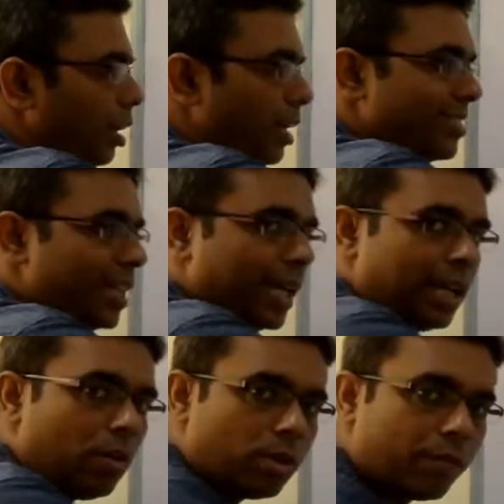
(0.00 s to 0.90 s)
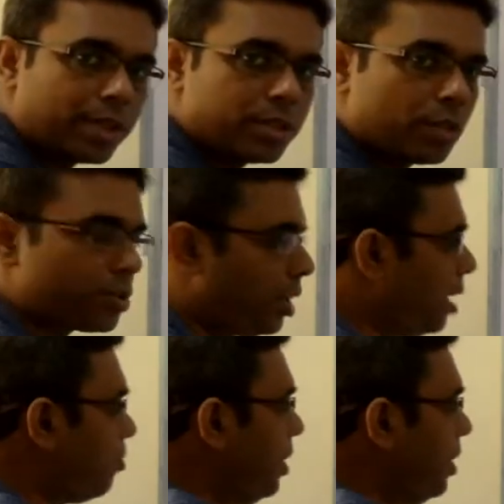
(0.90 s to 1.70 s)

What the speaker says: is taken out of execution and